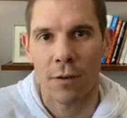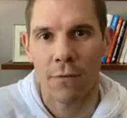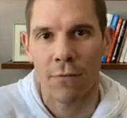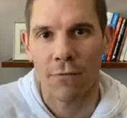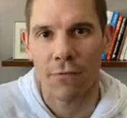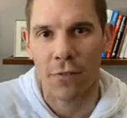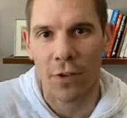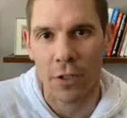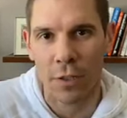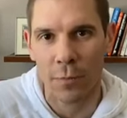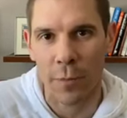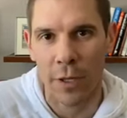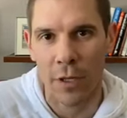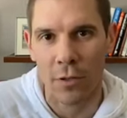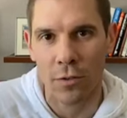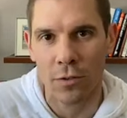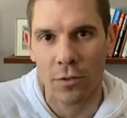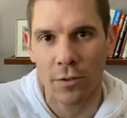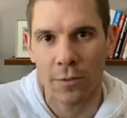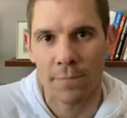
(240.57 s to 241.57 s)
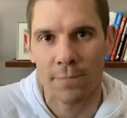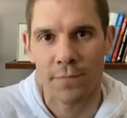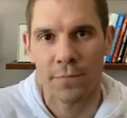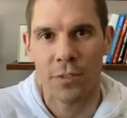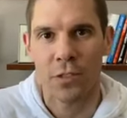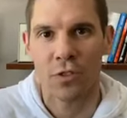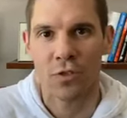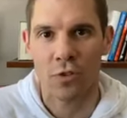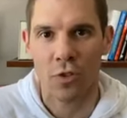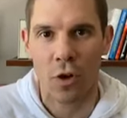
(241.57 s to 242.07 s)
fundamentals.
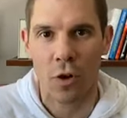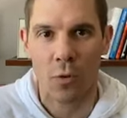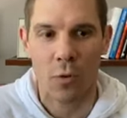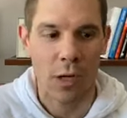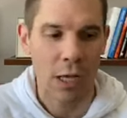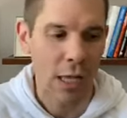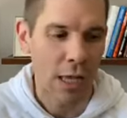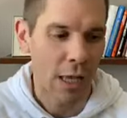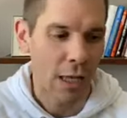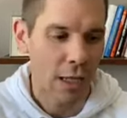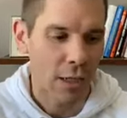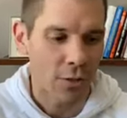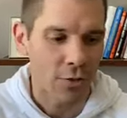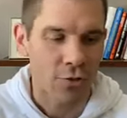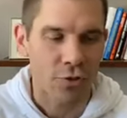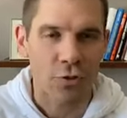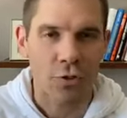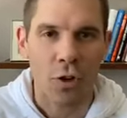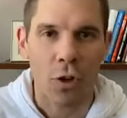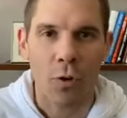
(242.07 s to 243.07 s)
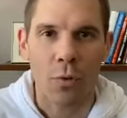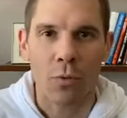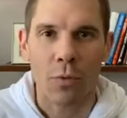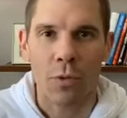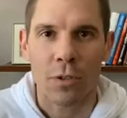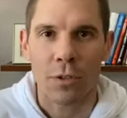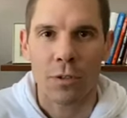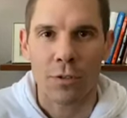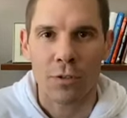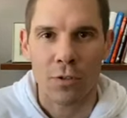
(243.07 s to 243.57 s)
So don't
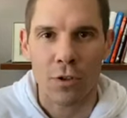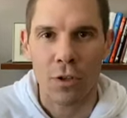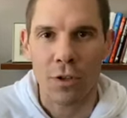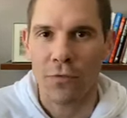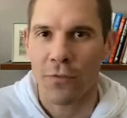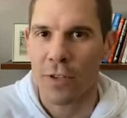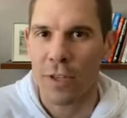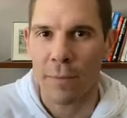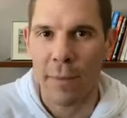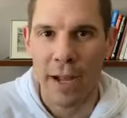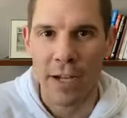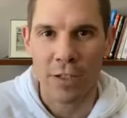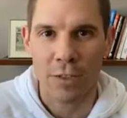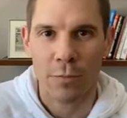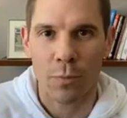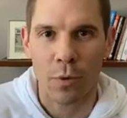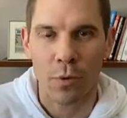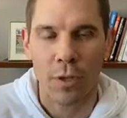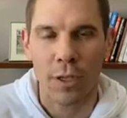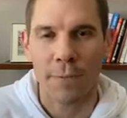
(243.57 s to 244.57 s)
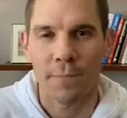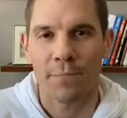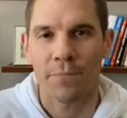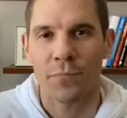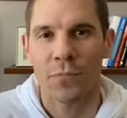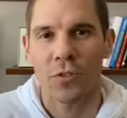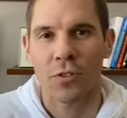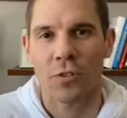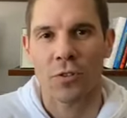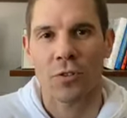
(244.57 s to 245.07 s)
look for the magic bullet.
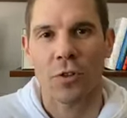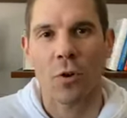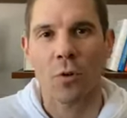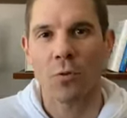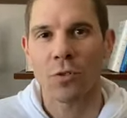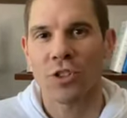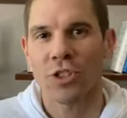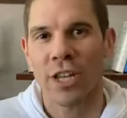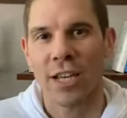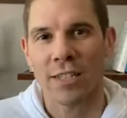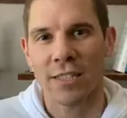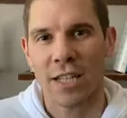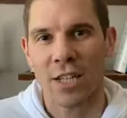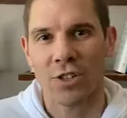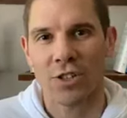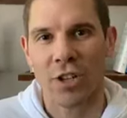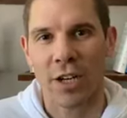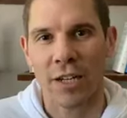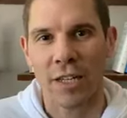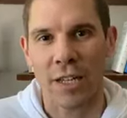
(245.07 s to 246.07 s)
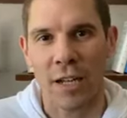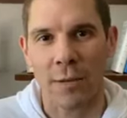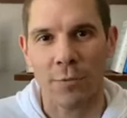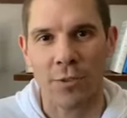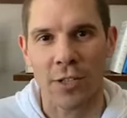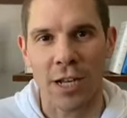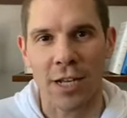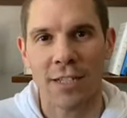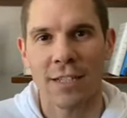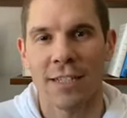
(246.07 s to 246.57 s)
Don't chase that shiny
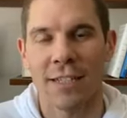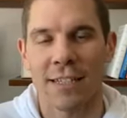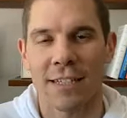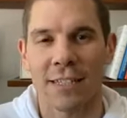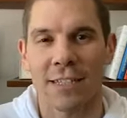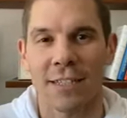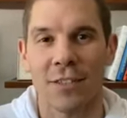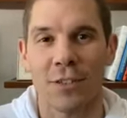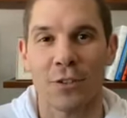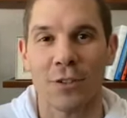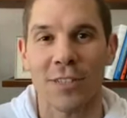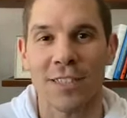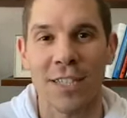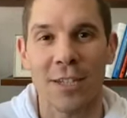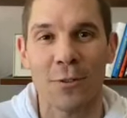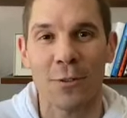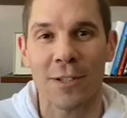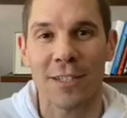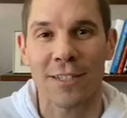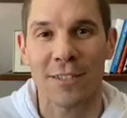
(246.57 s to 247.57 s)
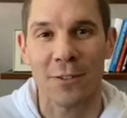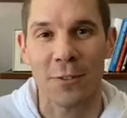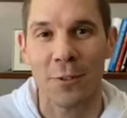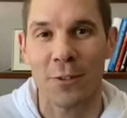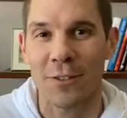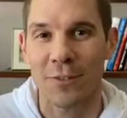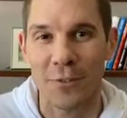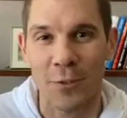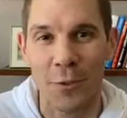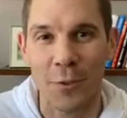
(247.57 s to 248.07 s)
object. Your secret to
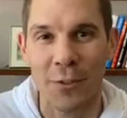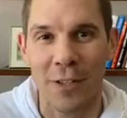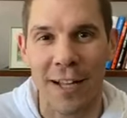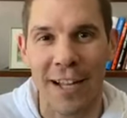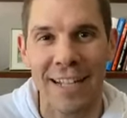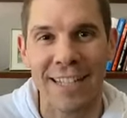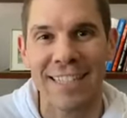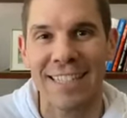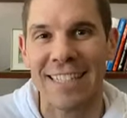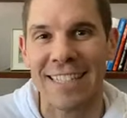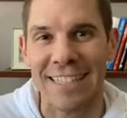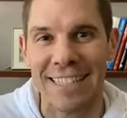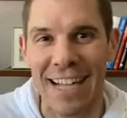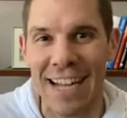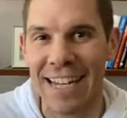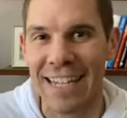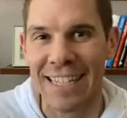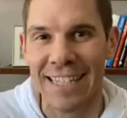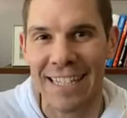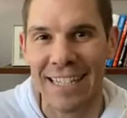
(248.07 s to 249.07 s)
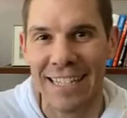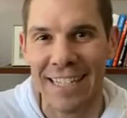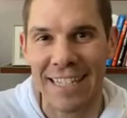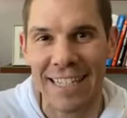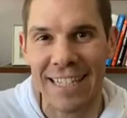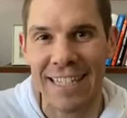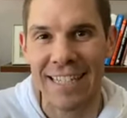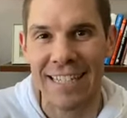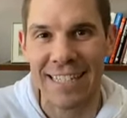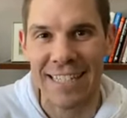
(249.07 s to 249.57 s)
new clients is not
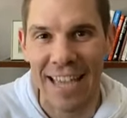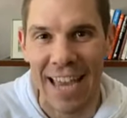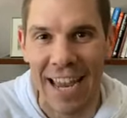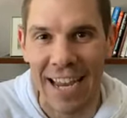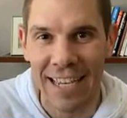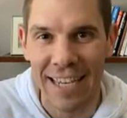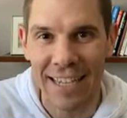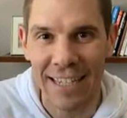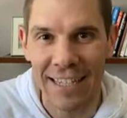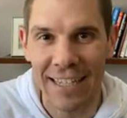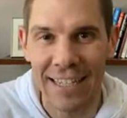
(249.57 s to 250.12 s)
in tech.